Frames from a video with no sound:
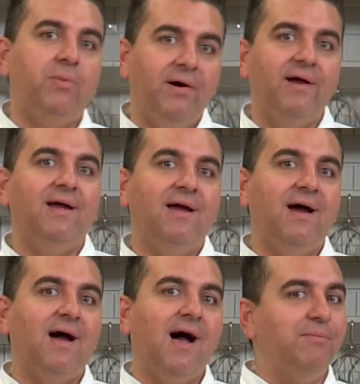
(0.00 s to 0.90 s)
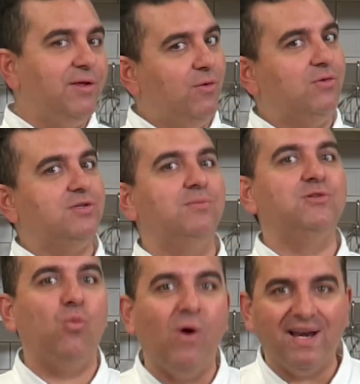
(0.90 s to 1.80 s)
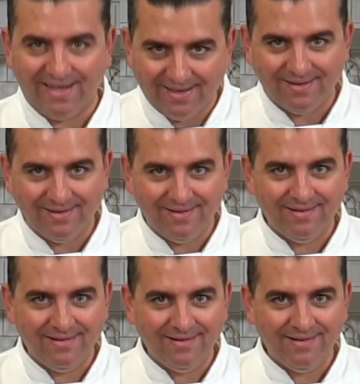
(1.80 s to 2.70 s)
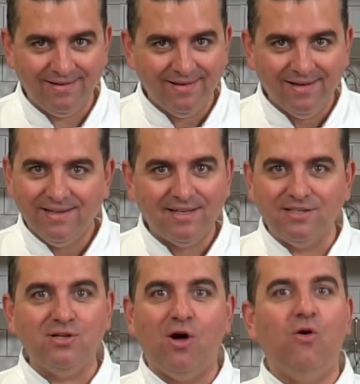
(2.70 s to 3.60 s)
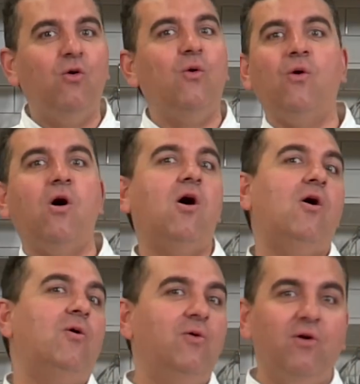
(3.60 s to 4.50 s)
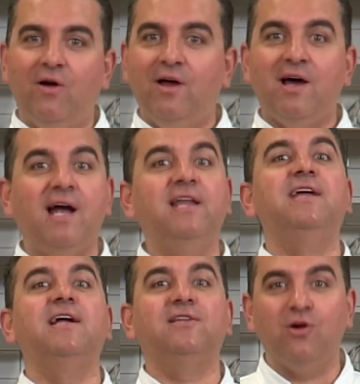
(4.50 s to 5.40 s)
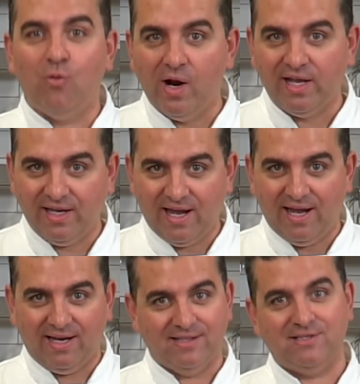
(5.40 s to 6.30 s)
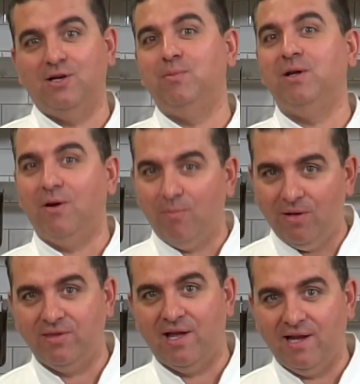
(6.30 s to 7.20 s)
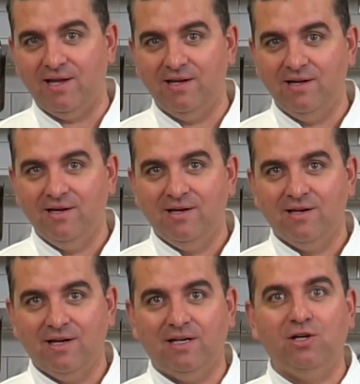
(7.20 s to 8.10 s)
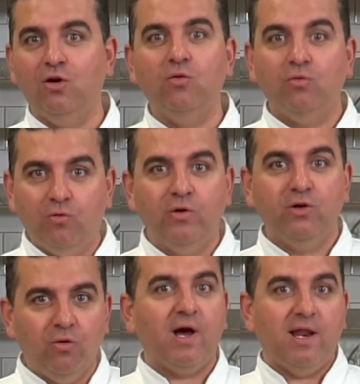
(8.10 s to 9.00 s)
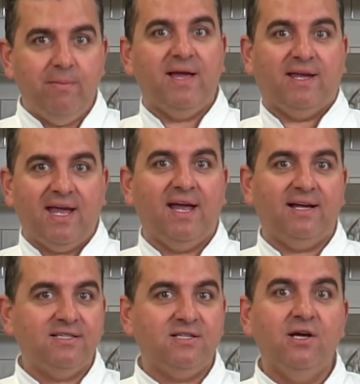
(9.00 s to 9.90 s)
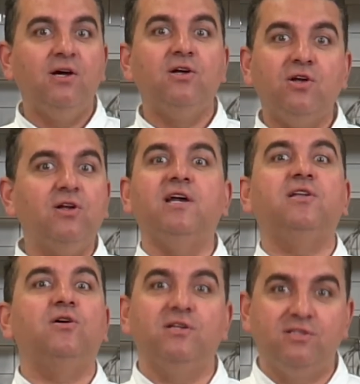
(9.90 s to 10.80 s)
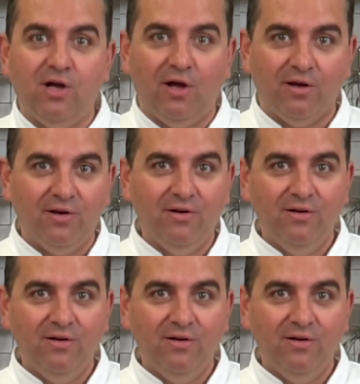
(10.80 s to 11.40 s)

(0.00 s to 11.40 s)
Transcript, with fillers: but I'm dealing with someone's wedding. There's no, oh, I didn't get to your wedding cake, it's gonna be there Monday. Like you, when you gotta make cakes, you're there till it's done.